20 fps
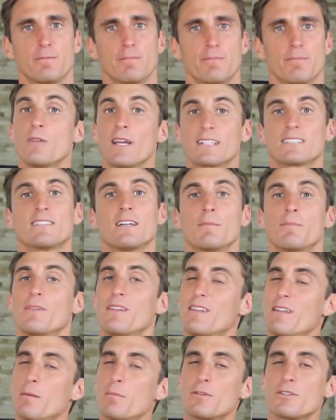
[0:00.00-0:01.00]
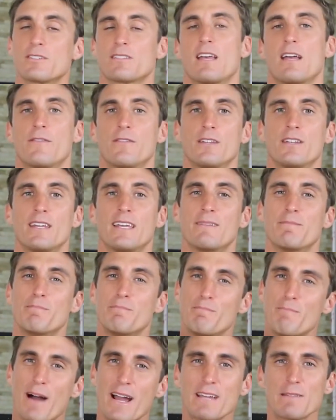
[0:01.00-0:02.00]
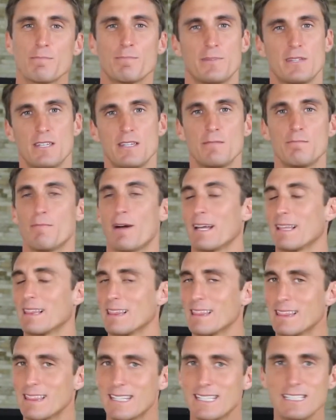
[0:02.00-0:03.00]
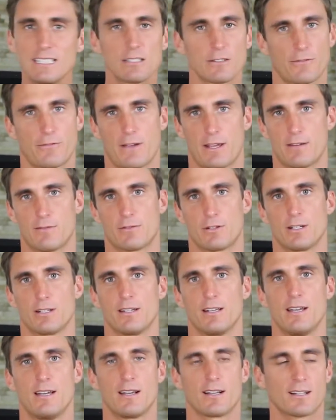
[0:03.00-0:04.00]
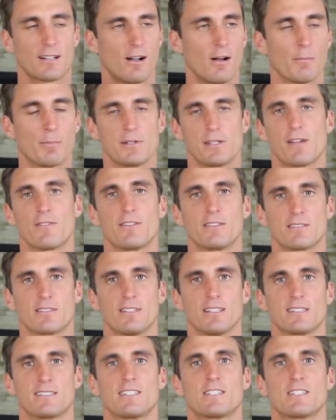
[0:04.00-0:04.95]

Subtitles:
So next up, number 7 might be my least favorite company on this list.